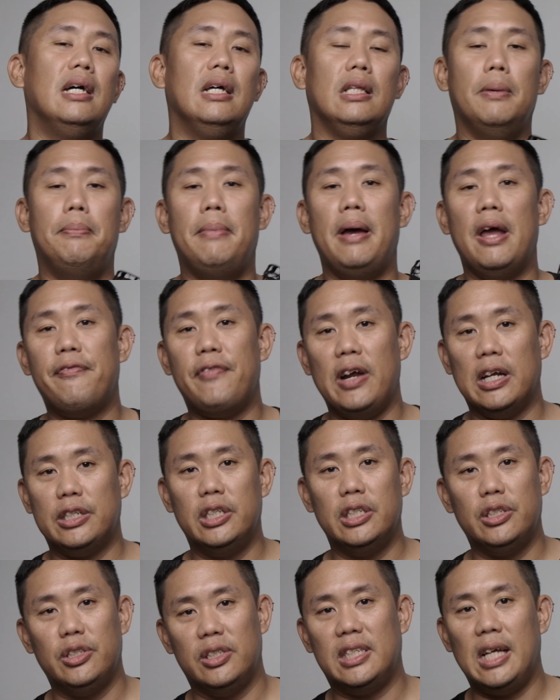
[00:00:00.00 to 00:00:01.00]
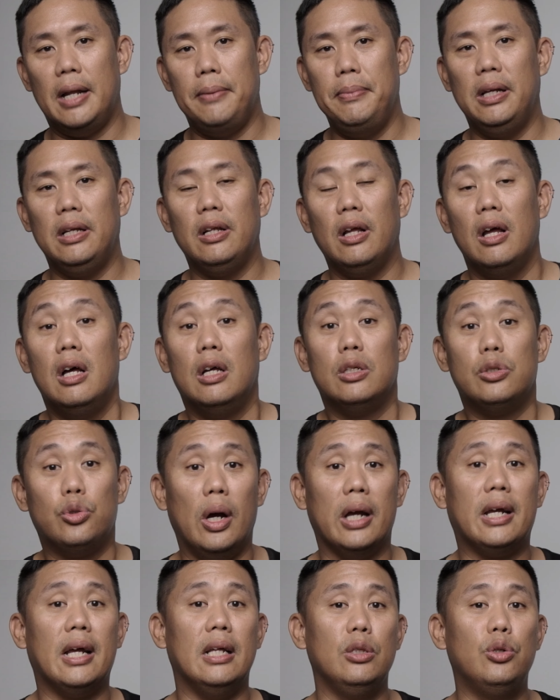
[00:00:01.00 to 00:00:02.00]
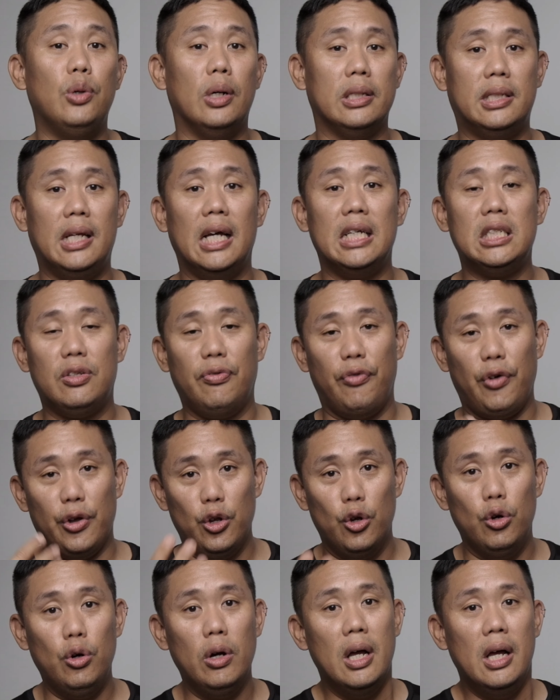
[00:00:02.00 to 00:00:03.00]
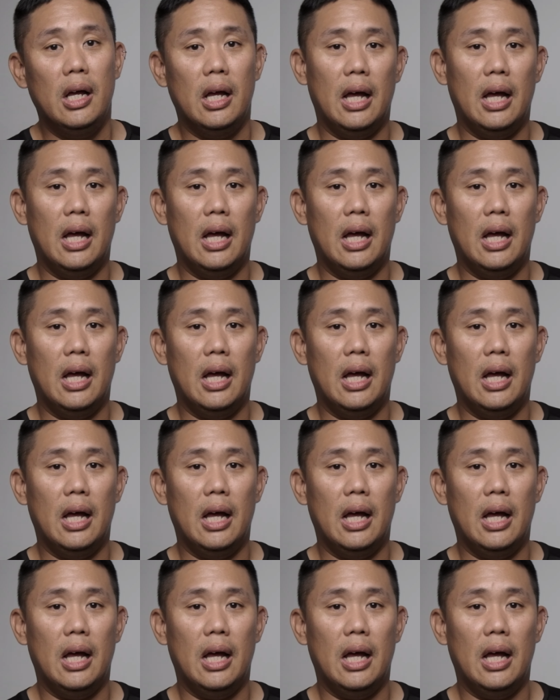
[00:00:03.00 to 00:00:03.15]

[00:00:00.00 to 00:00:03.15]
the manufacturers to send me so I can do a test for you